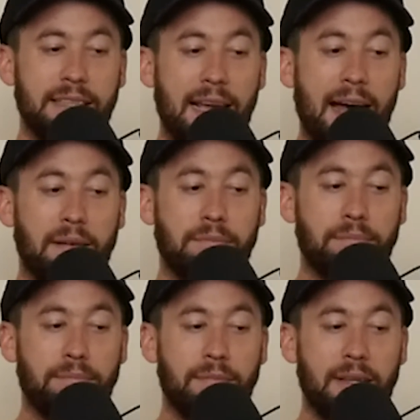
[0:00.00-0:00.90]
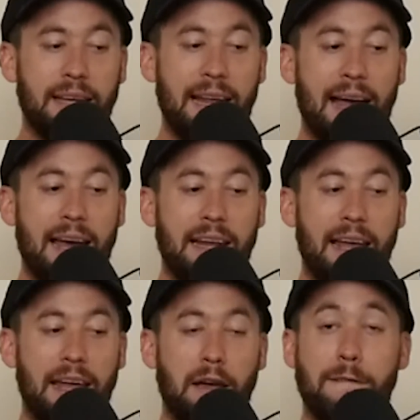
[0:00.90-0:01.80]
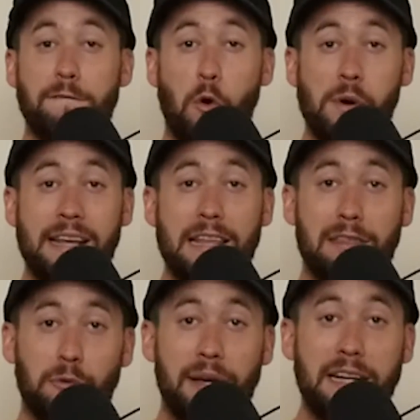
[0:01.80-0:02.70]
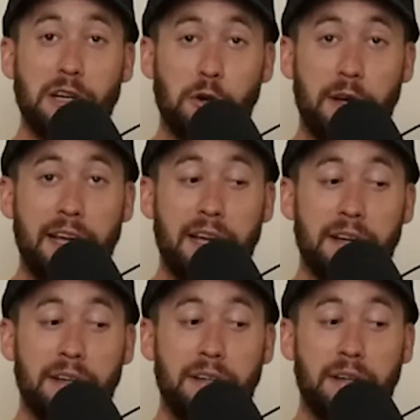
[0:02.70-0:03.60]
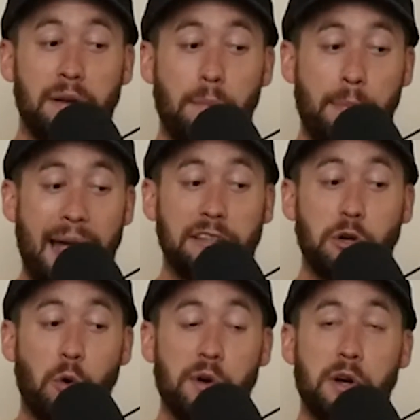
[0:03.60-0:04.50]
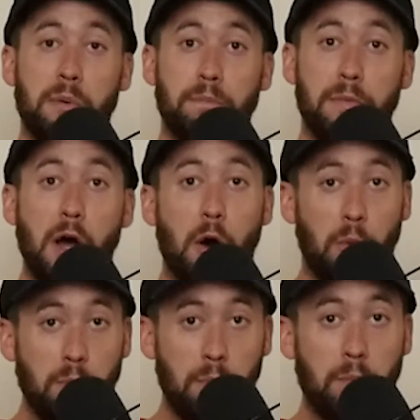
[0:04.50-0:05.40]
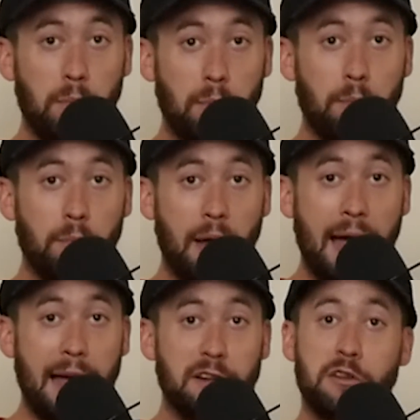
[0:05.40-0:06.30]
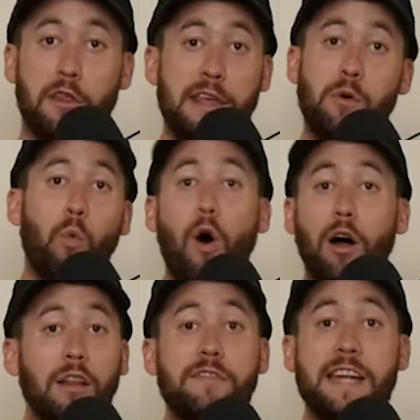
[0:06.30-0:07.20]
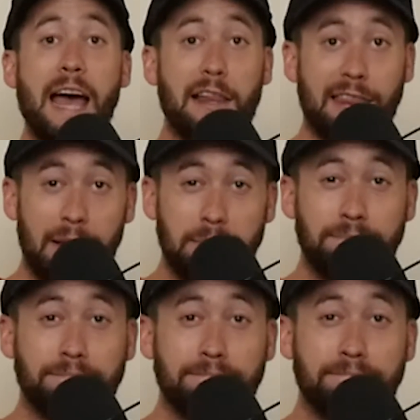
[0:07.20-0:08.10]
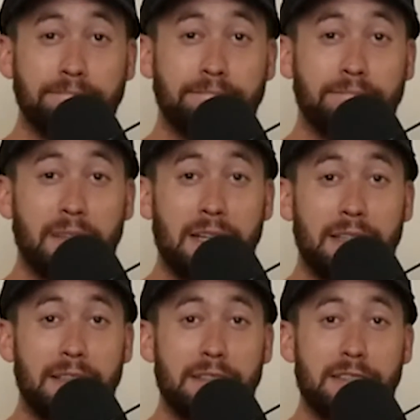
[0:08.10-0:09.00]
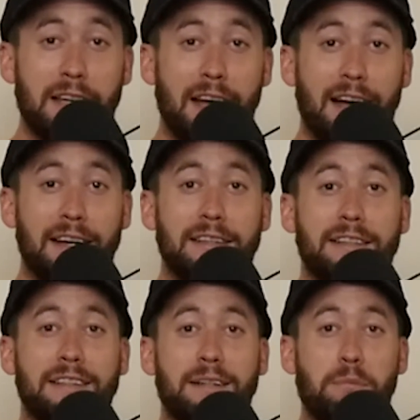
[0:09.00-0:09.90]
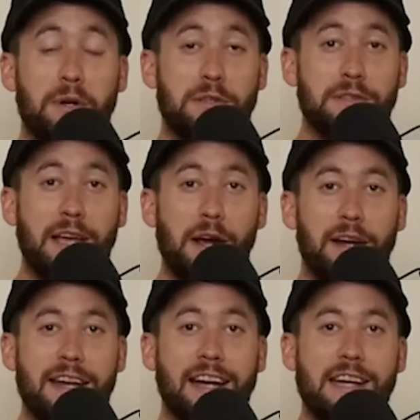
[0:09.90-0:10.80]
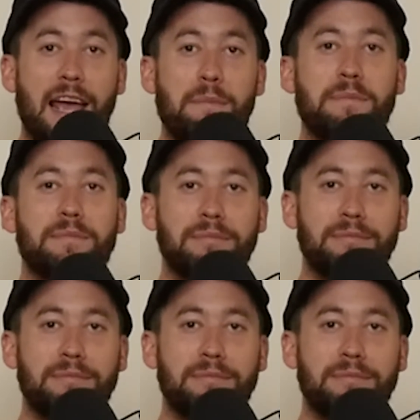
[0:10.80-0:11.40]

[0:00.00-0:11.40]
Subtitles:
yeah, it had a 43-degree banked corner known as the Wall of Death. It's a pretty scary nickname.